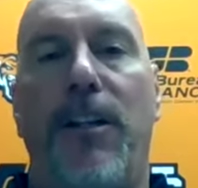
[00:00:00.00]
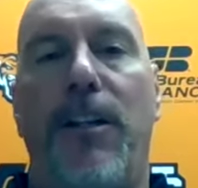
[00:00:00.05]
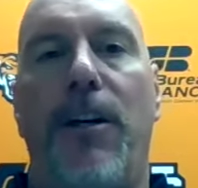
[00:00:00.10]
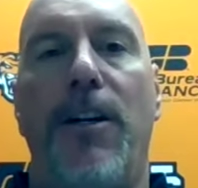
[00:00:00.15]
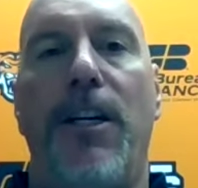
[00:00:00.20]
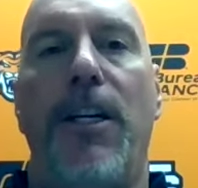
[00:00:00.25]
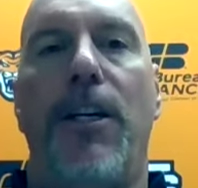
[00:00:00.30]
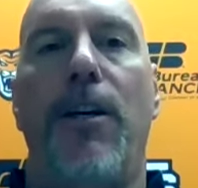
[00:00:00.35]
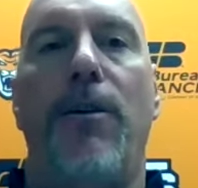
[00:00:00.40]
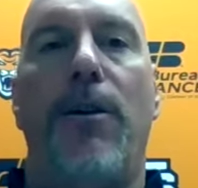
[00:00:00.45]
You
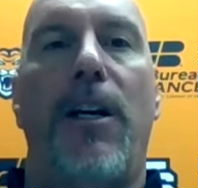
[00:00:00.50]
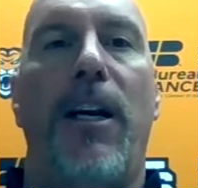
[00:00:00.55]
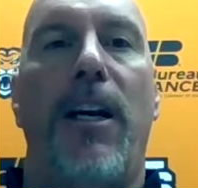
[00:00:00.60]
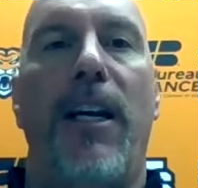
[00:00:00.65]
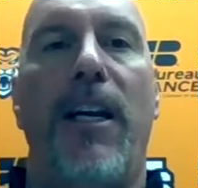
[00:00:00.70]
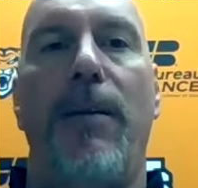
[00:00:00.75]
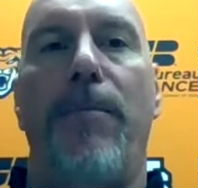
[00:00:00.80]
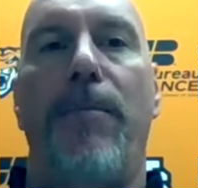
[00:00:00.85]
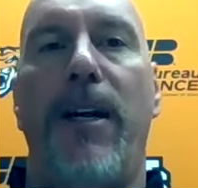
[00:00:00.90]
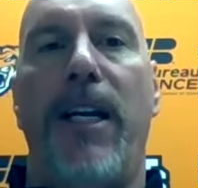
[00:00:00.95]
know, you don't
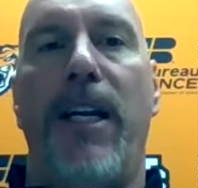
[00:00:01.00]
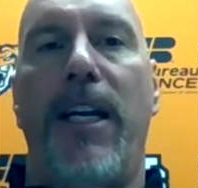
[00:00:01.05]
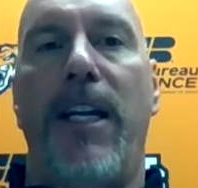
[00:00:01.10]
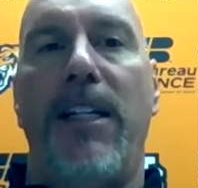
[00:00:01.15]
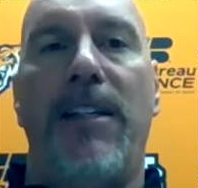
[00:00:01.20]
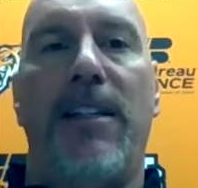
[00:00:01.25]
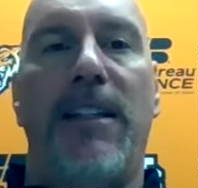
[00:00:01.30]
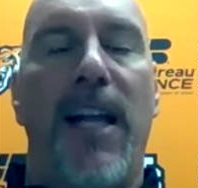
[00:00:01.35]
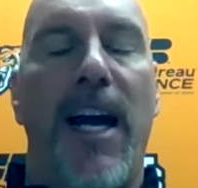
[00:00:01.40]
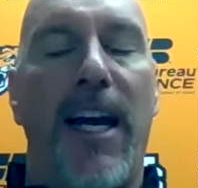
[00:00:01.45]
cut anybody
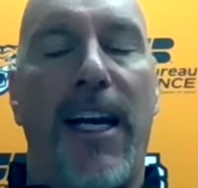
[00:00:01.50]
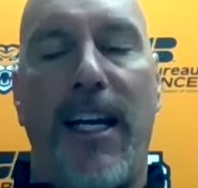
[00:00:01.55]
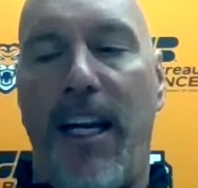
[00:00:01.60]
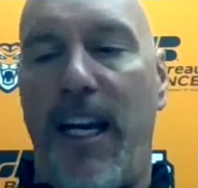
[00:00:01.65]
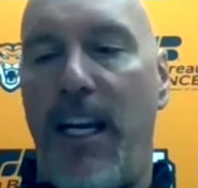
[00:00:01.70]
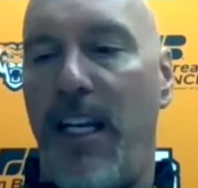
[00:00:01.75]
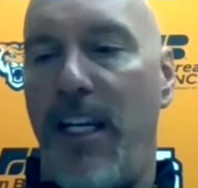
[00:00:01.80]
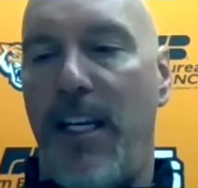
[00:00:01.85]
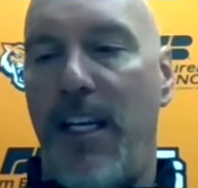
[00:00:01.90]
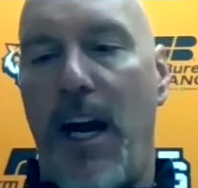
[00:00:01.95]
any slack
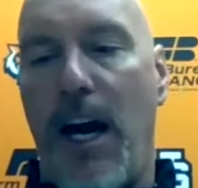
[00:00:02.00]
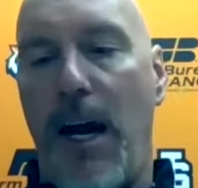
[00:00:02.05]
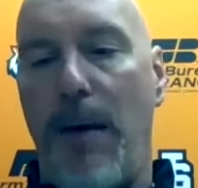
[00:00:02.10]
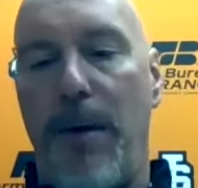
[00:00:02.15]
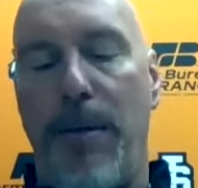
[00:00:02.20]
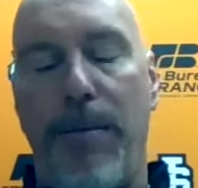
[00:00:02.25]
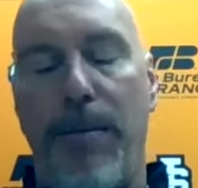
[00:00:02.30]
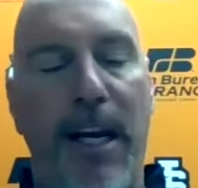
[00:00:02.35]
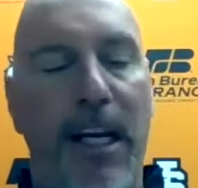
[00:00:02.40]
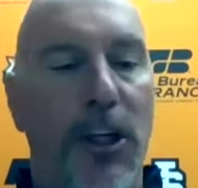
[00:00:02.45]
at any
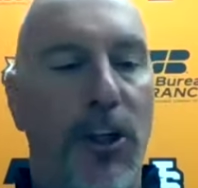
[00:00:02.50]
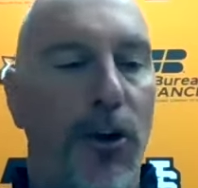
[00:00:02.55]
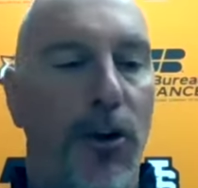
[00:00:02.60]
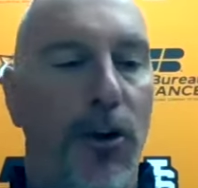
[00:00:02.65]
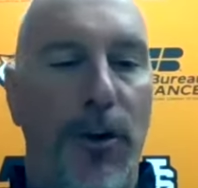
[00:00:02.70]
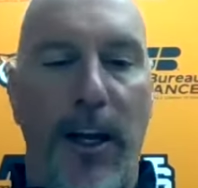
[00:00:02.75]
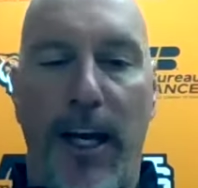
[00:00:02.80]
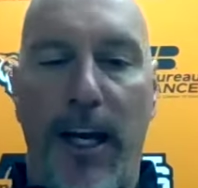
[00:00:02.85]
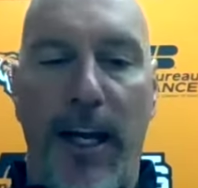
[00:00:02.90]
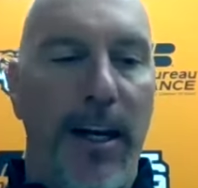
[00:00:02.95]
time, and make
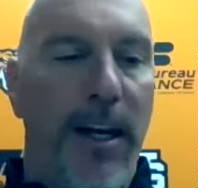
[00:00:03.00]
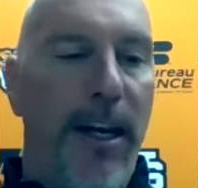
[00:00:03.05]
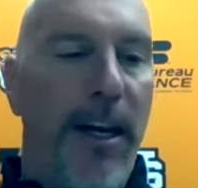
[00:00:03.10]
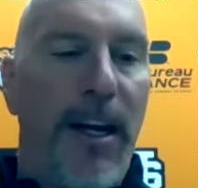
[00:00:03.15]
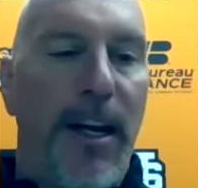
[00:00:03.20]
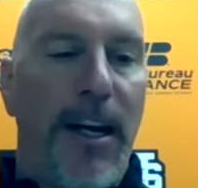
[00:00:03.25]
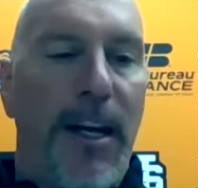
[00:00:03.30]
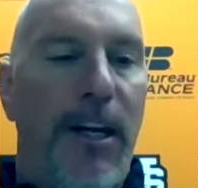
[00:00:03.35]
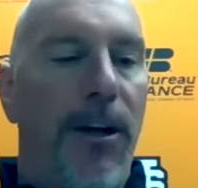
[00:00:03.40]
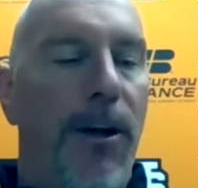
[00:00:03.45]
sure that
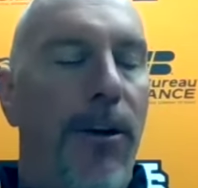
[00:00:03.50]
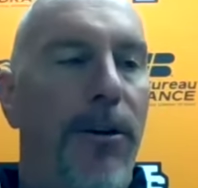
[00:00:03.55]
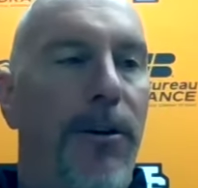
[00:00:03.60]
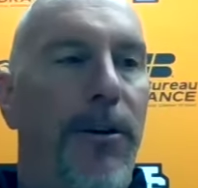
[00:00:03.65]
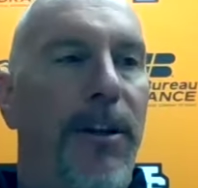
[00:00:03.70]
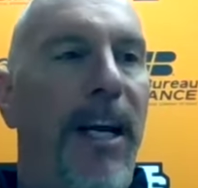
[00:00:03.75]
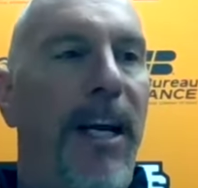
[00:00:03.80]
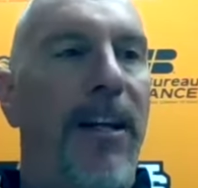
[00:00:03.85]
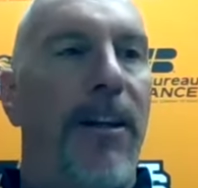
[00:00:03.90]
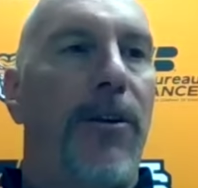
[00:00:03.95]
you know
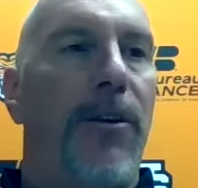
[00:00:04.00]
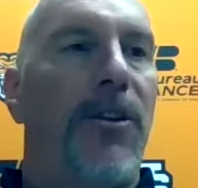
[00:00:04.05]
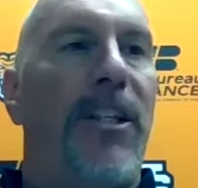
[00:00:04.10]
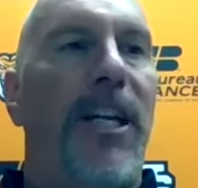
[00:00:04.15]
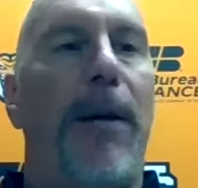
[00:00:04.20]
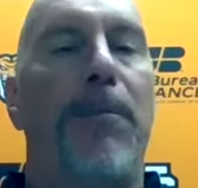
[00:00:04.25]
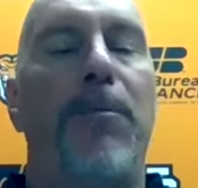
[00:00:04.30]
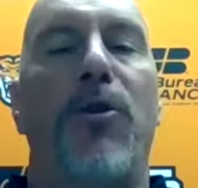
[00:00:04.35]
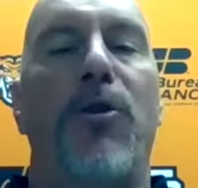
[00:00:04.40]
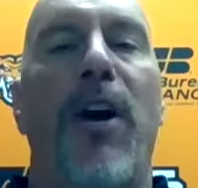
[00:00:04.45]
they're taking their
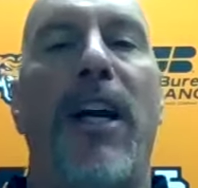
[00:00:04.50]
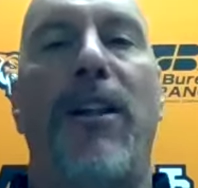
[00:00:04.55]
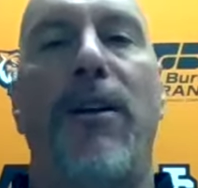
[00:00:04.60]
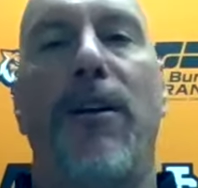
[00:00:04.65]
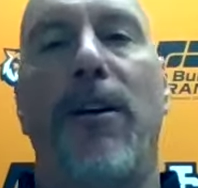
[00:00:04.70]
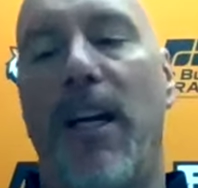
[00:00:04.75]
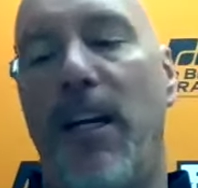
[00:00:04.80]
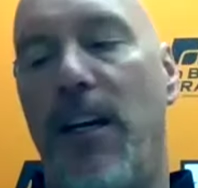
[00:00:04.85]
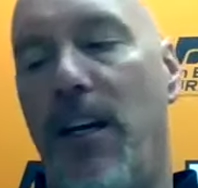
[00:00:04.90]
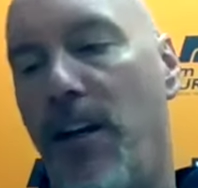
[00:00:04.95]
steps right,
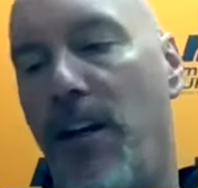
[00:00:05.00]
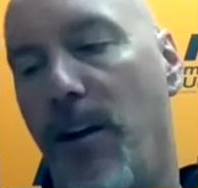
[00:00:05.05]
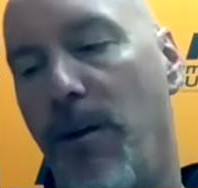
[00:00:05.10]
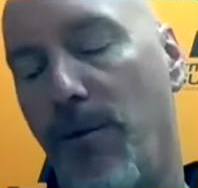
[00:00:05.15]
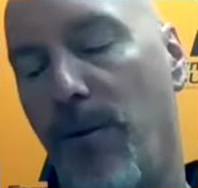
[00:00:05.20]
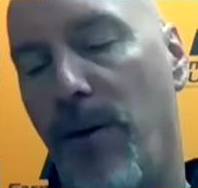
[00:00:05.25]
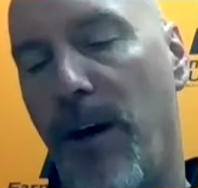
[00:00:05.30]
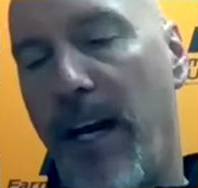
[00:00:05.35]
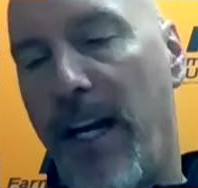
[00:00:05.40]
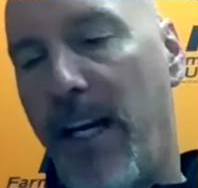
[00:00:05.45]
they're getting into
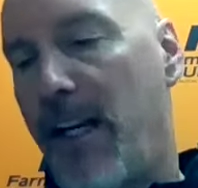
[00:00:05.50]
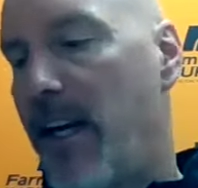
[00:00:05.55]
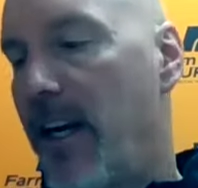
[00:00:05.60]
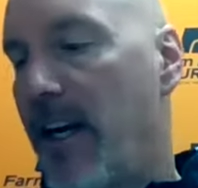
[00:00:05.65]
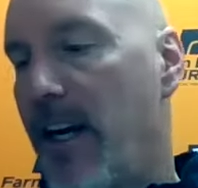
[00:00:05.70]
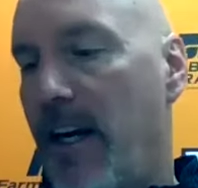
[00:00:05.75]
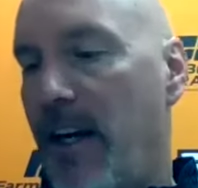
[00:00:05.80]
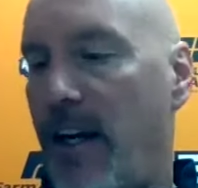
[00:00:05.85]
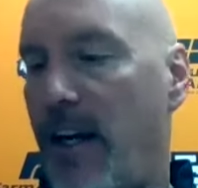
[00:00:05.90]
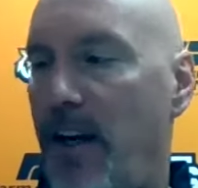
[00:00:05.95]
the right
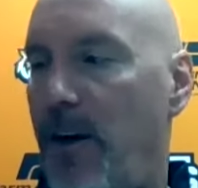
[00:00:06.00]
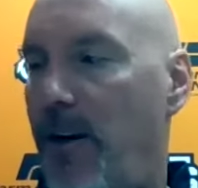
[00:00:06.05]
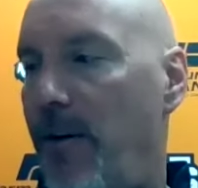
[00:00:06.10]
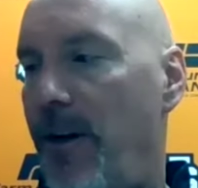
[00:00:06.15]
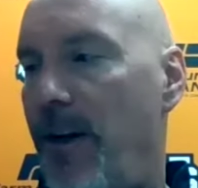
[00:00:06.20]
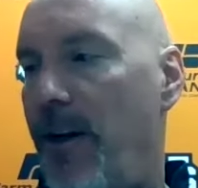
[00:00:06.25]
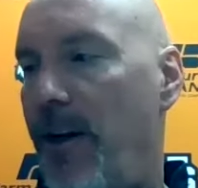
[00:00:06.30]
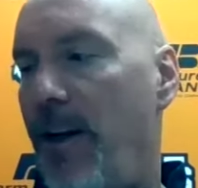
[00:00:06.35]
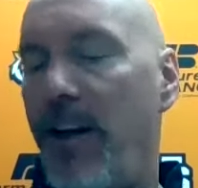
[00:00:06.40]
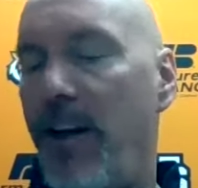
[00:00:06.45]
you
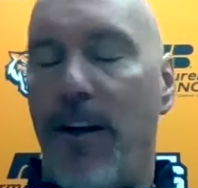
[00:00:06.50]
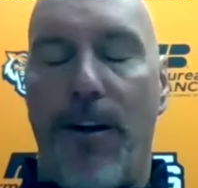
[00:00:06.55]
know in,